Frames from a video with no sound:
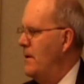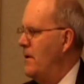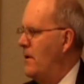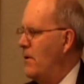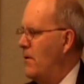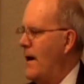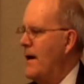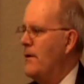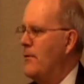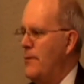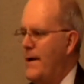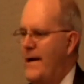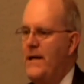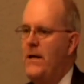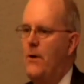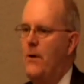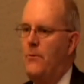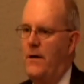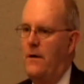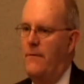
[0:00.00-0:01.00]
or on a
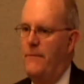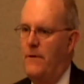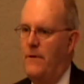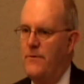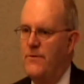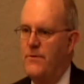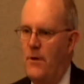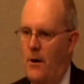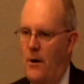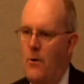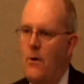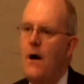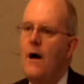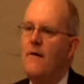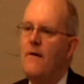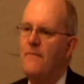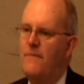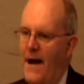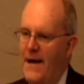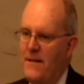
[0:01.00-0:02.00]
radio interview.
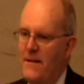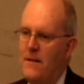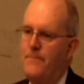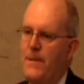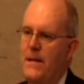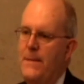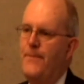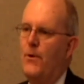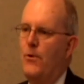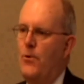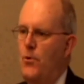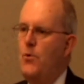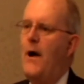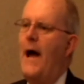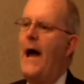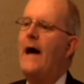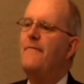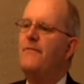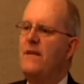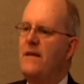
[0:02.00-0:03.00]
So find the people who
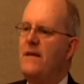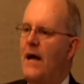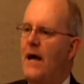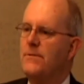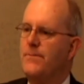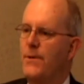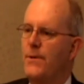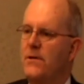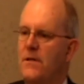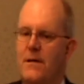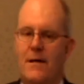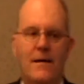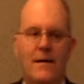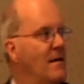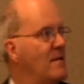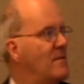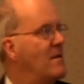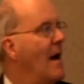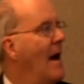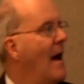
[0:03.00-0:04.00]
have the
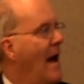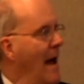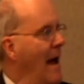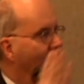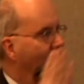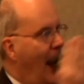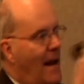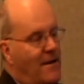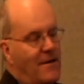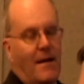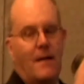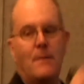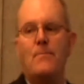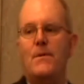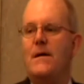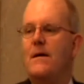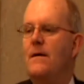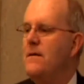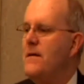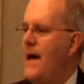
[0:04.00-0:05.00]
expertise and can
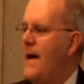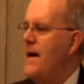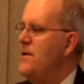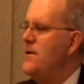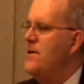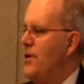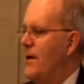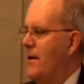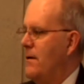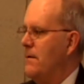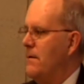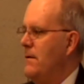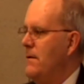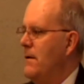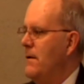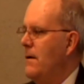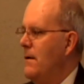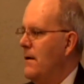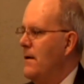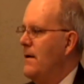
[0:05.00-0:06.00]
be engaging
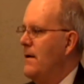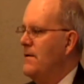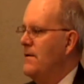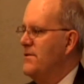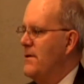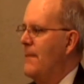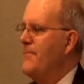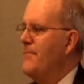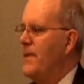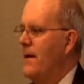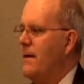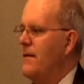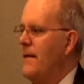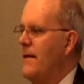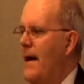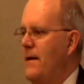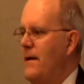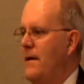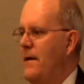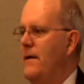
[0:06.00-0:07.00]
is something
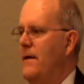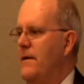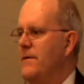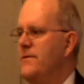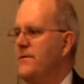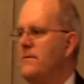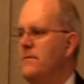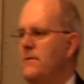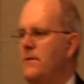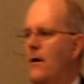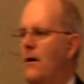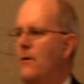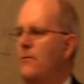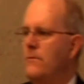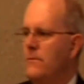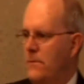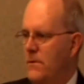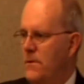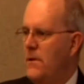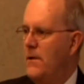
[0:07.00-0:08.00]
that is, you
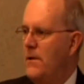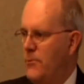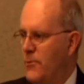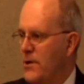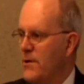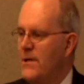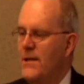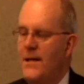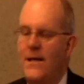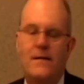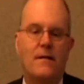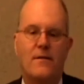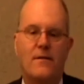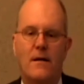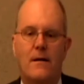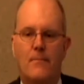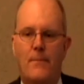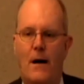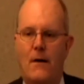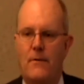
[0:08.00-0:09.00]
know, you really need to
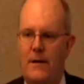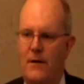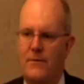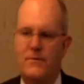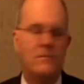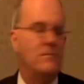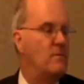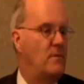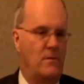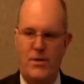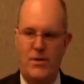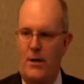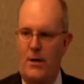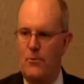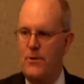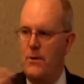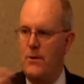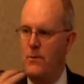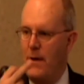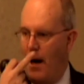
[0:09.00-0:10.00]
think about. I'll share
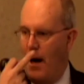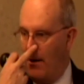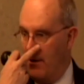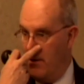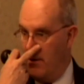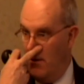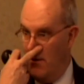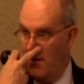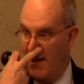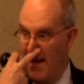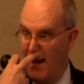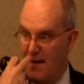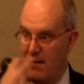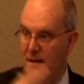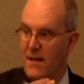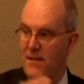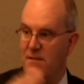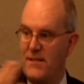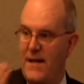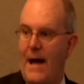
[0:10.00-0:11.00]
with you an article that
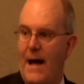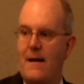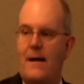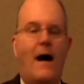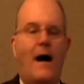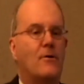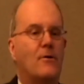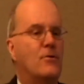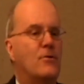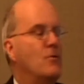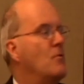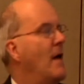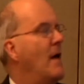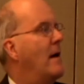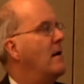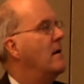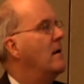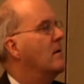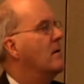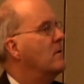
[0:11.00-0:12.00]
gets at how to do
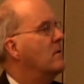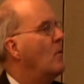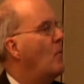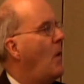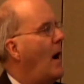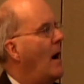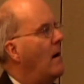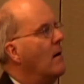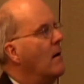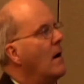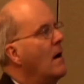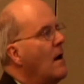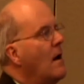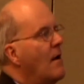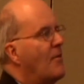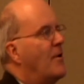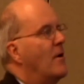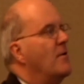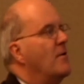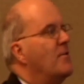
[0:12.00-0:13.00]
that in a little while.
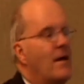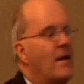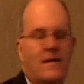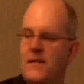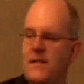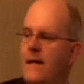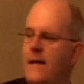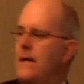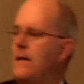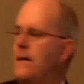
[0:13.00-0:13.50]
Third thing is they need